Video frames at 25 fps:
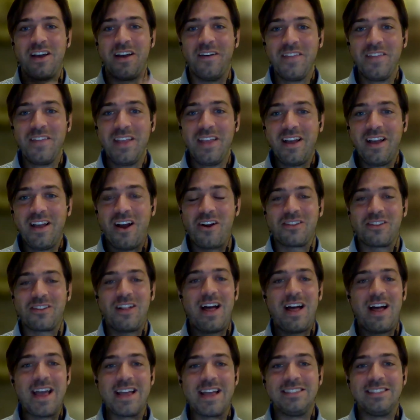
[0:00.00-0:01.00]
the our
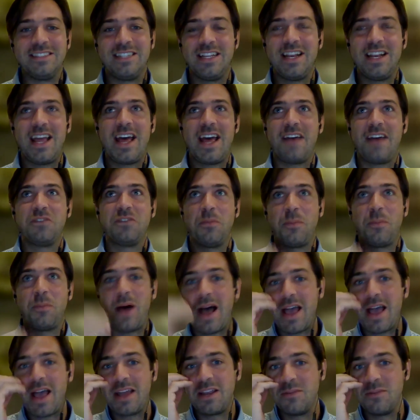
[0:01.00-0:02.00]
client didn't have to
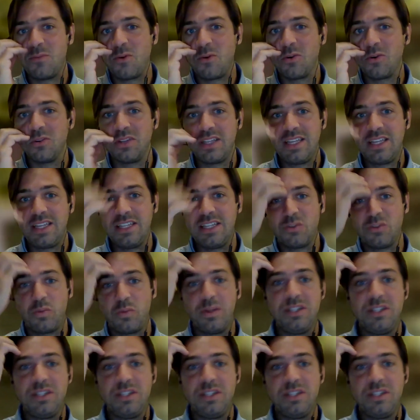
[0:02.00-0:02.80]
buy any more leads.